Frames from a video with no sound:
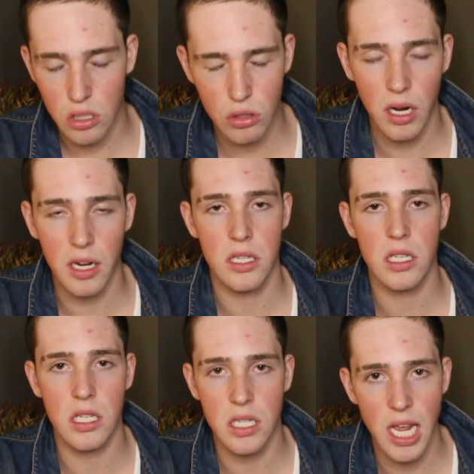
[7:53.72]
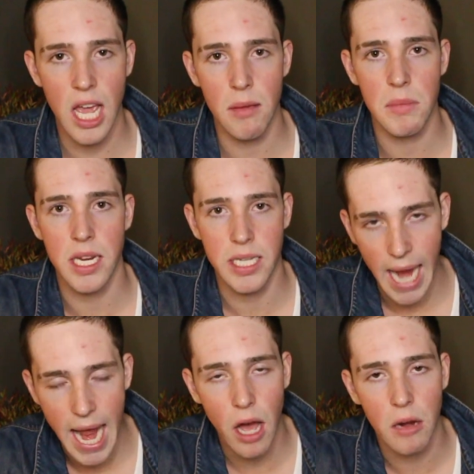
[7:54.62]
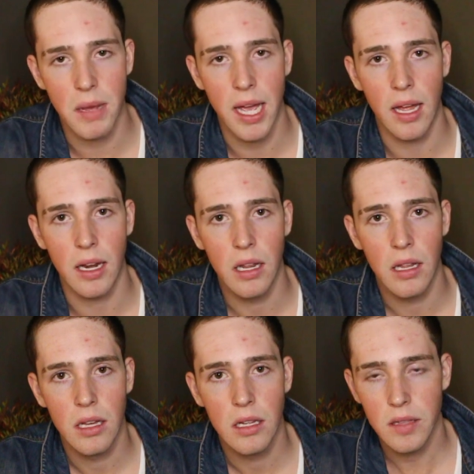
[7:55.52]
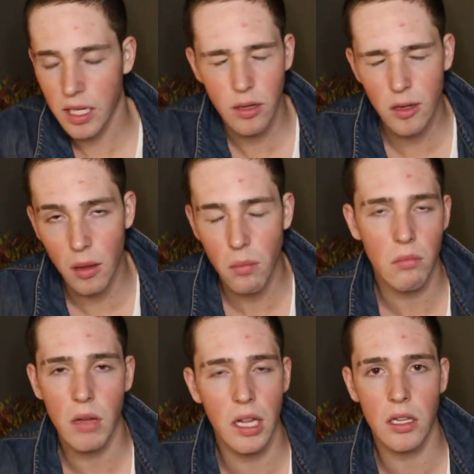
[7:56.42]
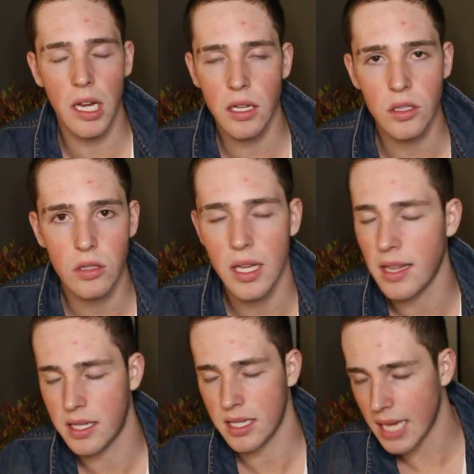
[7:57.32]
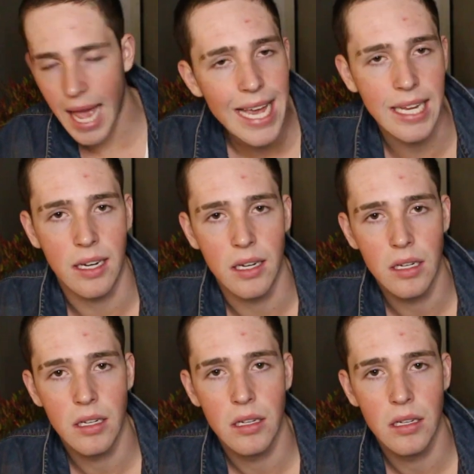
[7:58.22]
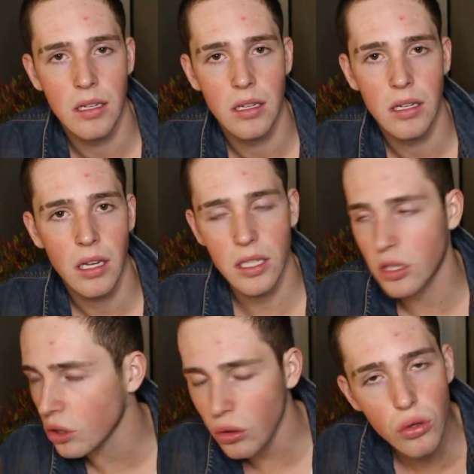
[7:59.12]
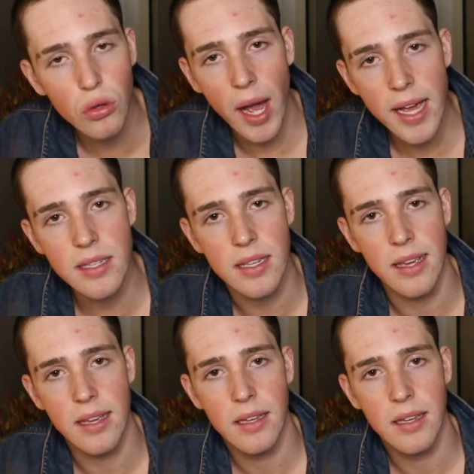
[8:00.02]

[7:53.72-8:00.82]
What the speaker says: trying to stare me down, man. It's insane. It's too crazy.